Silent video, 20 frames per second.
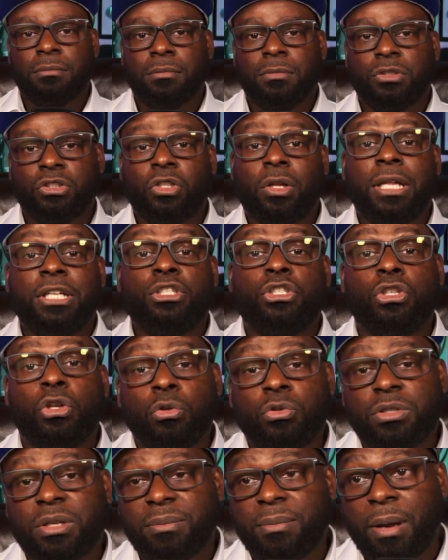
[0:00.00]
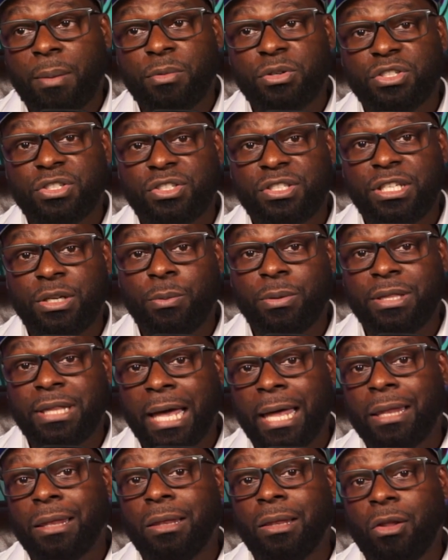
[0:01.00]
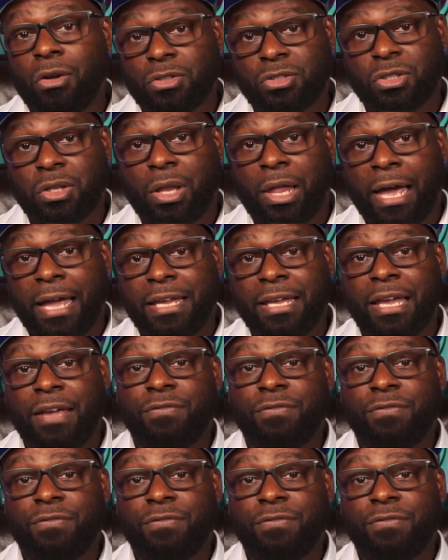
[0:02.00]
So let's use some numbers and see what that looks like.